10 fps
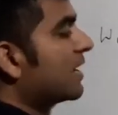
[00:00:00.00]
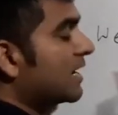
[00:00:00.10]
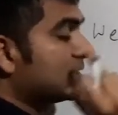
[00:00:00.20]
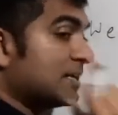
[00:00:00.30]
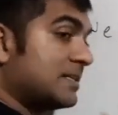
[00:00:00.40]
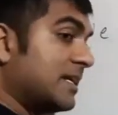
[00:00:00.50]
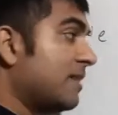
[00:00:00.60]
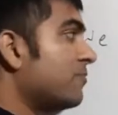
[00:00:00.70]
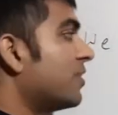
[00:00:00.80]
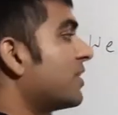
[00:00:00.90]
I said
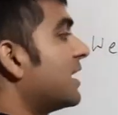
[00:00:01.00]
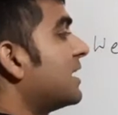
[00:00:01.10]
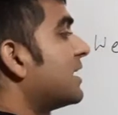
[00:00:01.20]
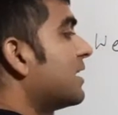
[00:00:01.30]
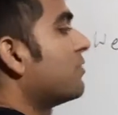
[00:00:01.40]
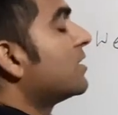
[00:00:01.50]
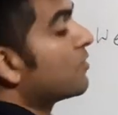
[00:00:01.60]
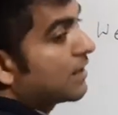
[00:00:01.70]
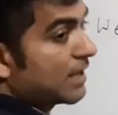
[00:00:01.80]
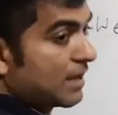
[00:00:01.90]
same. You can write a1
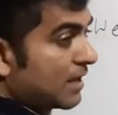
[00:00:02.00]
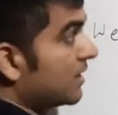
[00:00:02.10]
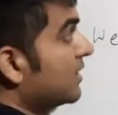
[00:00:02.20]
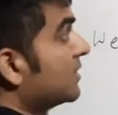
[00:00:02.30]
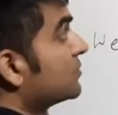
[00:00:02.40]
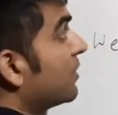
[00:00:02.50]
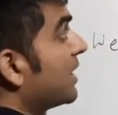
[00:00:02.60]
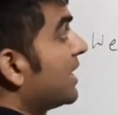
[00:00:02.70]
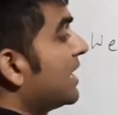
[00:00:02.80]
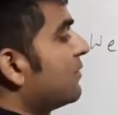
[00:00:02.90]
or a. So
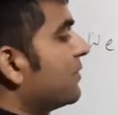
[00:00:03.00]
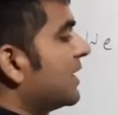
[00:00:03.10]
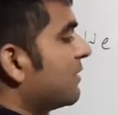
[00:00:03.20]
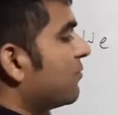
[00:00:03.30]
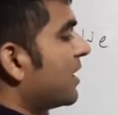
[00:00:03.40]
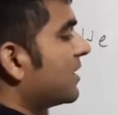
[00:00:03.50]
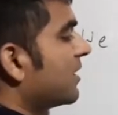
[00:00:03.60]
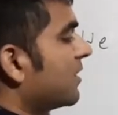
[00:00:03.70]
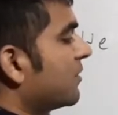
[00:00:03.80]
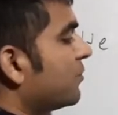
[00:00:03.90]
a we have what?
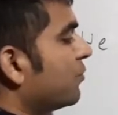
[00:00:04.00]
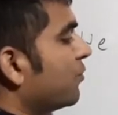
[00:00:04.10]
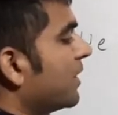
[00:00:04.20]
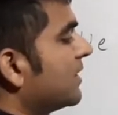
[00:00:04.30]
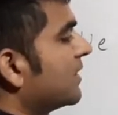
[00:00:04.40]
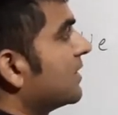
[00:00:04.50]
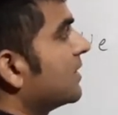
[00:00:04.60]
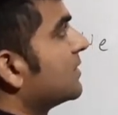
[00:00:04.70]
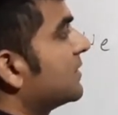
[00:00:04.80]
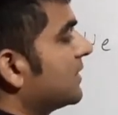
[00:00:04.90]
2, 1,
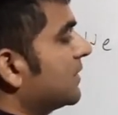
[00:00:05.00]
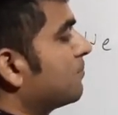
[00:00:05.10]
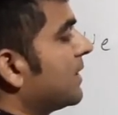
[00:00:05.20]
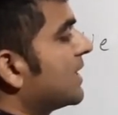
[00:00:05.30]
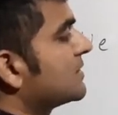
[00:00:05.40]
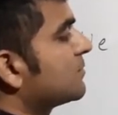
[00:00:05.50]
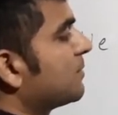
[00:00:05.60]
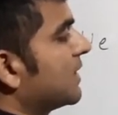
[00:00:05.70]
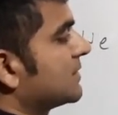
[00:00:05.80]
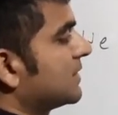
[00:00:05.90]
3
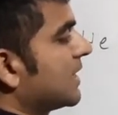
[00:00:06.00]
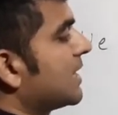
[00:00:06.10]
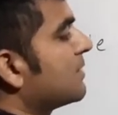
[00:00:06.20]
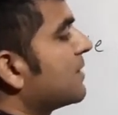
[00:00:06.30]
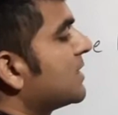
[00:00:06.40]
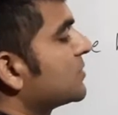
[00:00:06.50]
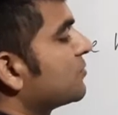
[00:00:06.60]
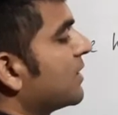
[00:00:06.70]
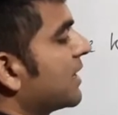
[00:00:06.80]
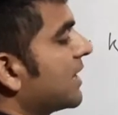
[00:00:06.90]
plus a minus
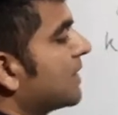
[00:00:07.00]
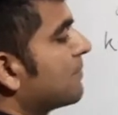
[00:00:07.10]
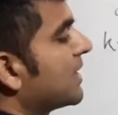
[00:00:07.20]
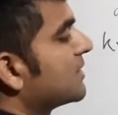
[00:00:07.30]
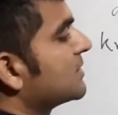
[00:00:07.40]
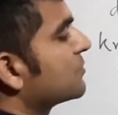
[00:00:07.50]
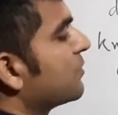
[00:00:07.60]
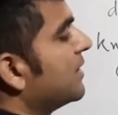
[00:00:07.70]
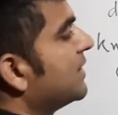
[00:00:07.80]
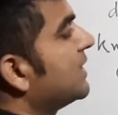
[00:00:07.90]
1, a minus
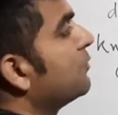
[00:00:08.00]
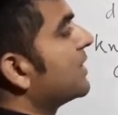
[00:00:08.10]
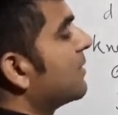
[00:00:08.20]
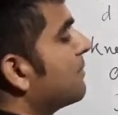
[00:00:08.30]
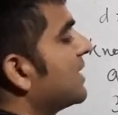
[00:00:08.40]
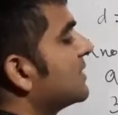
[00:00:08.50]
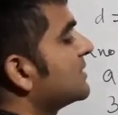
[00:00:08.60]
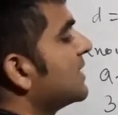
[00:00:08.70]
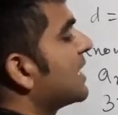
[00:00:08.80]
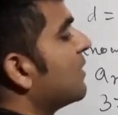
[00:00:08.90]
1, d we have minus
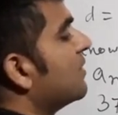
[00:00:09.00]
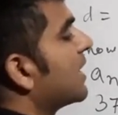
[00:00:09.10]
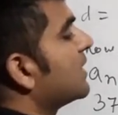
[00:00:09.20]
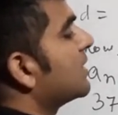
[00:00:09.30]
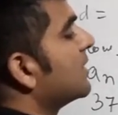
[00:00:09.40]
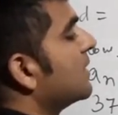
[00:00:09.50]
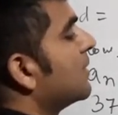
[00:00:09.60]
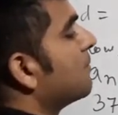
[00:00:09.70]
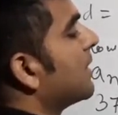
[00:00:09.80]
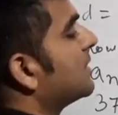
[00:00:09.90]
8. I will write
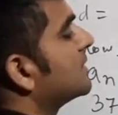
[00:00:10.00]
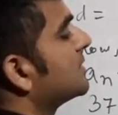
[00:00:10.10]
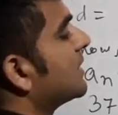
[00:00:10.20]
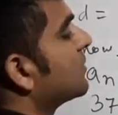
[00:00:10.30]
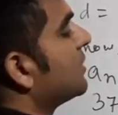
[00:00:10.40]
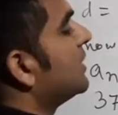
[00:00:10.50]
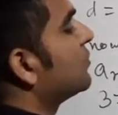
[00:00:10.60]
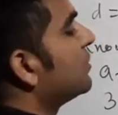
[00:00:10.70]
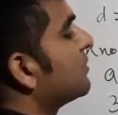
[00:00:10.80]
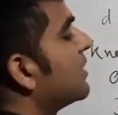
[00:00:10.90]
minus 8 into,
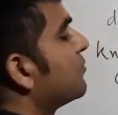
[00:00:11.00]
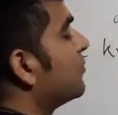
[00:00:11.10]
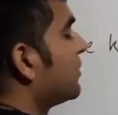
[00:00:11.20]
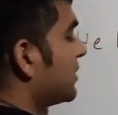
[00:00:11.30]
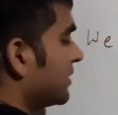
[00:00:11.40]
you can put.